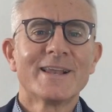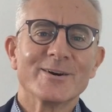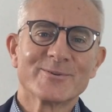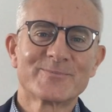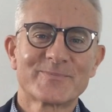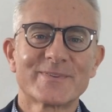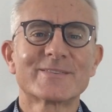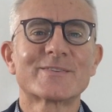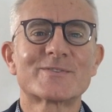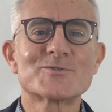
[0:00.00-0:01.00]
Hello,
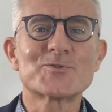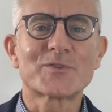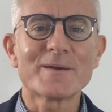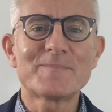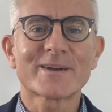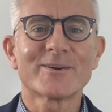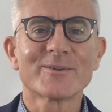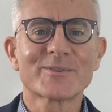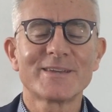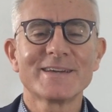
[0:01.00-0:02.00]
this is Giuseppe
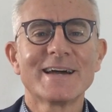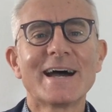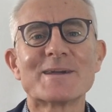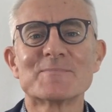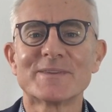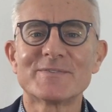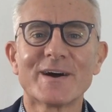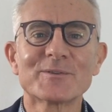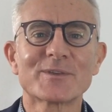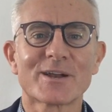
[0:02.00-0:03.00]
Conti. I am the
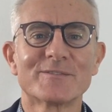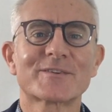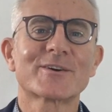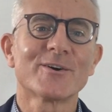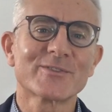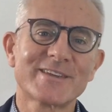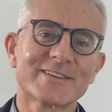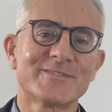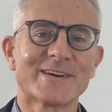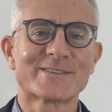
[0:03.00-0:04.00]
founder of Conti
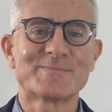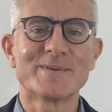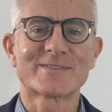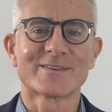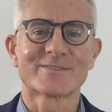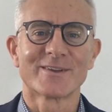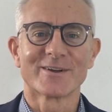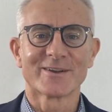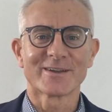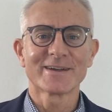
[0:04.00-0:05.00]
Advanced Business
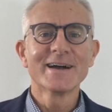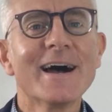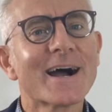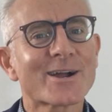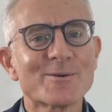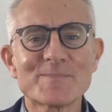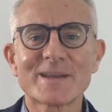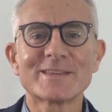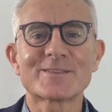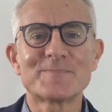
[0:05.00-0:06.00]
Learning, a
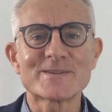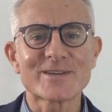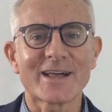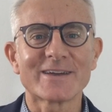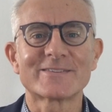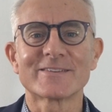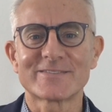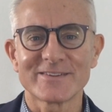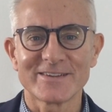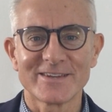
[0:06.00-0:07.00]
company that
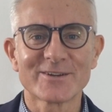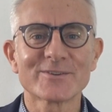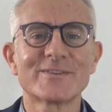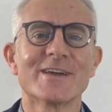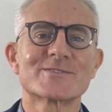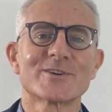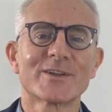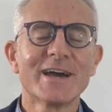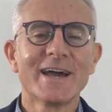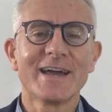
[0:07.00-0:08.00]
specializes in
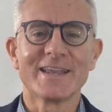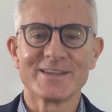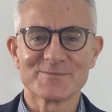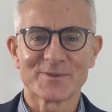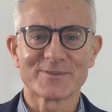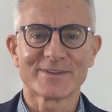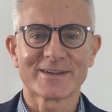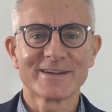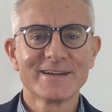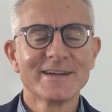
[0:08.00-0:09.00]
negotiation and influencing.